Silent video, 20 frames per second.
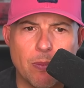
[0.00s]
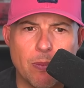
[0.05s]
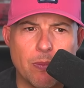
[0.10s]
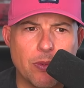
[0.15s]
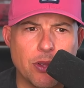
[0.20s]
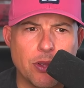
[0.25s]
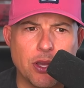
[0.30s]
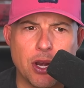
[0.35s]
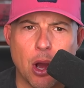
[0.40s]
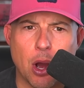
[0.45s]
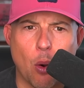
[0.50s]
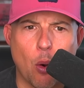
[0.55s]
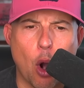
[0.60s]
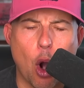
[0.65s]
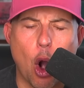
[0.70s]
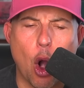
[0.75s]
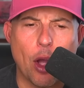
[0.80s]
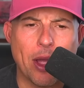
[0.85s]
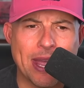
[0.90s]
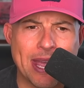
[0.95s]

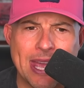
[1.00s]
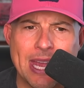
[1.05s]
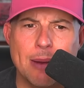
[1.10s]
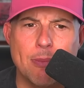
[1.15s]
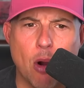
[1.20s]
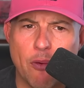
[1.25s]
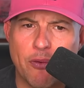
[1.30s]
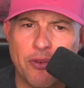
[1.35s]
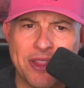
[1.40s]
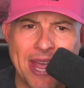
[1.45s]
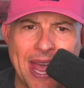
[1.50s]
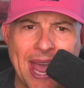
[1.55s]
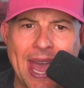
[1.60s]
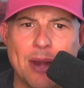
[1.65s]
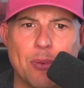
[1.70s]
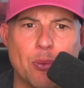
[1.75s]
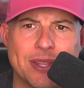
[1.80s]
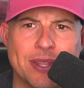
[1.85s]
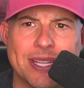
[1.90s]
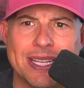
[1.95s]
hit them over the
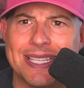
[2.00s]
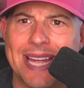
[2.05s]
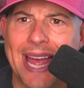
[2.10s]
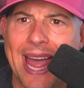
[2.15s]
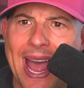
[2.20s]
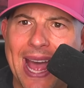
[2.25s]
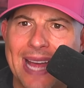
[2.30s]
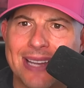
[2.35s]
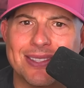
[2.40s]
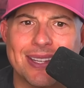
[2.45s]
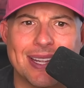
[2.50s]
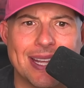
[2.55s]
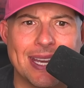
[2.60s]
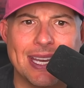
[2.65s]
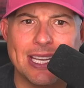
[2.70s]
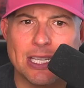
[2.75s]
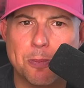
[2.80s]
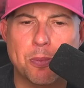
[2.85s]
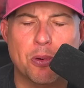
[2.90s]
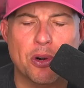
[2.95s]
head with these ads. It
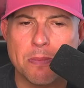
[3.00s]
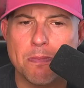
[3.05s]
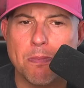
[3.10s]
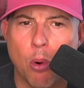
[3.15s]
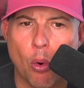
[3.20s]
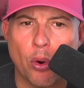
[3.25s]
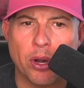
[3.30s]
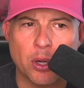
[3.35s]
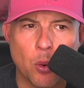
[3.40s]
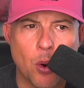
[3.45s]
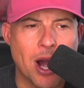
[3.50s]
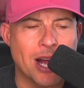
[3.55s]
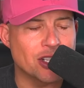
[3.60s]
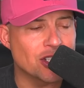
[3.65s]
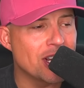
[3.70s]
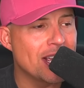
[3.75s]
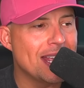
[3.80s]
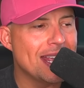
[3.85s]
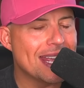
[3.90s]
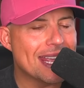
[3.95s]
is pretty boring to watch.
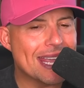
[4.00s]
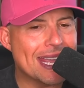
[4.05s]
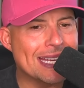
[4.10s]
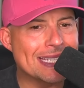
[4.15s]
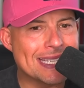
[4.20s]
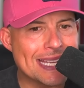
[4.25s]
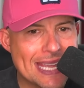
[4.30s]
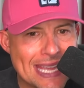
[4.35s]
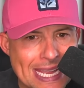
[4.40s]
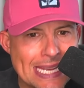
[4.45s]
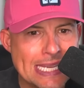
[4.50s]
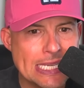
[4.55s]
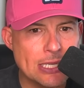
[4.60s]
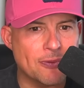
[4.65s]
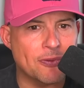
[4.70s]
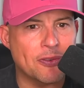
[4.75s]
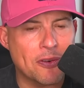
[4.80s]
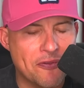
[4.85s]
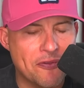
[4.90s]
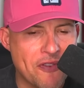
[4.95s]
It's easier
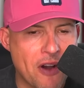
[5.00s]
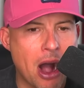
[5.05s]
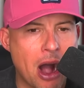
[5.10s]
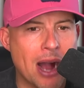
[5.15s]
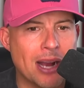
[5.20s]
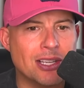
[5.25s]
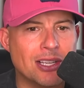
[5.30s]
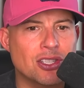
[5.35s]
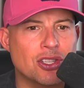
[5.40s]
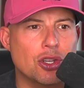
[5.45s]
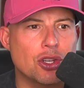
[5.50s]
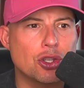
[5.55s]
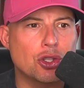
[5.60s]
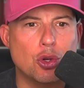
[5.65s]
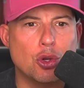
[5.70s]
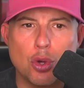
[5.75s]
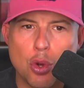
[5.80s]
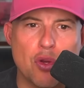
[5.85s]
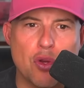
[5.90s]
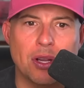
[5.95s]
for Fox to
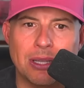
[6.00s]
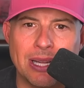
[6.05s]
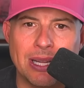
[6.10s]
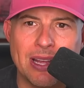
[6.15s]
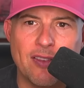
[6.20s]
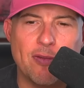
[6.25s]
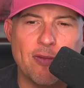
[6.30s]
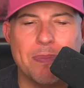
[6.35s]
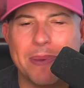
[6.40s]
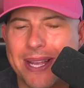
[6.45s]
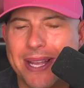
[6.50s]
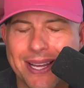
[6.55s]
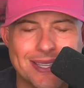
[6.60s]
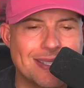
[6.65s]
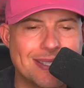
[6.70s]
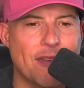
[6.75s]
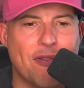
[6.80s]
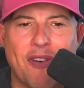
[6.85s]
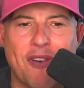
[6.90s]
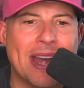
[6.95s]
do the LIV because
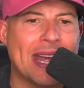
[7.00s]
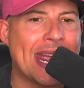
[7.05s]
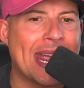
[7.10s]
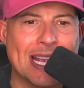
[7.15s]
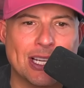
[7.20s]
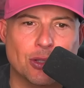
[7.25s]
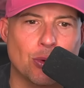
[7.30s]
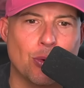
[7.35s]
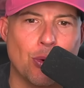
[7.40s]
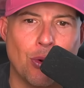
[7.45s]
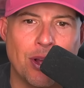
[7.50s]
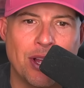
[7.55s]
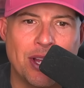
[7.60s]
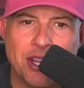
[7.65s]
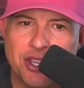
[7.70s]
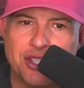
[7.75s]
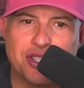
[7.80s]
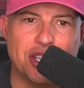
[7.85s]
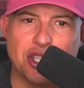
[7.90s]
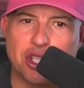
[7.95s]
the financial
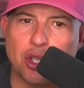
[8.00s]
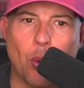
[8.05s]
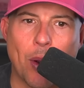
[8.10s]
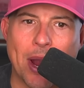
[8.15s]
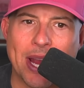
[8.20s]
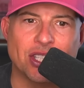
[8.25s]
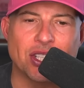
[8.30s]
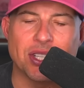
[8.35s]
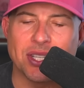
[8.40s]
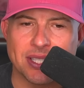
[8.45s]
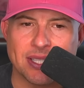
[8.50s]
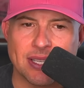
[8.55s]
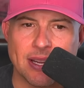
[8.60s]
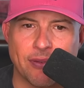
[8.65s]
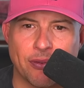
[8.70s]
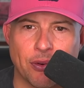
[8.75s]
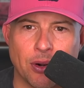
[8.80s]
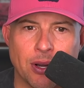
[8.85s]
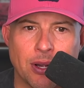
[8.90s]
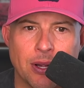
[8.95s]
situation is
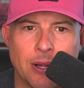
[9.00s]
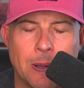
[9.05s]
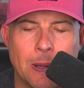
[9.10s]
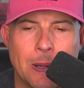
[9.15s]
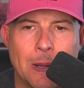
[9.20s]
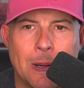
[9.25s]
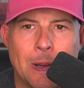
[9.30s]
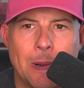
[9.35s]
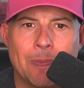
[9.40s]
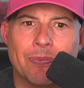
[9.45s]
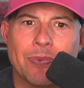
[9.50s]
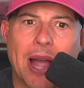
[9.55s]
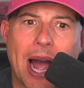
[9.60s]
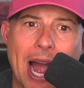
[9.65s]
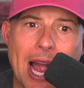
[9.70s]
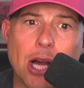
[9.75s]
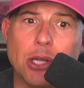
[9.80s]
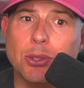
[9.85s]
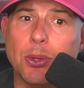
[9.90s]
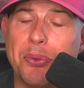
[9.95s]
different. I
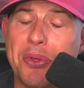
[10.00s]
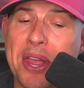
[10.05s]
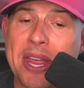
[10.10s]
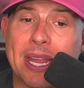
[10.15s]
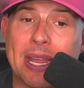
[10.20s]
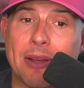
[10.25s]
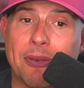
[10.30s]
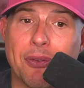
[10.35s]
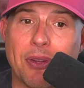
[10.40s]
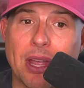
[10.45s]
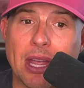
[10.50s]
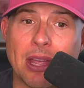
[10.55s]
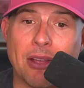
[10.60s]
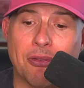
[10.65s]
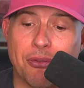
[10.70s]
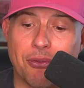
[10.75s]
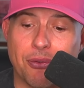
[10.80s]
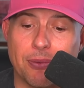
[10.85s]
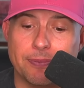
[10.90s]
also think if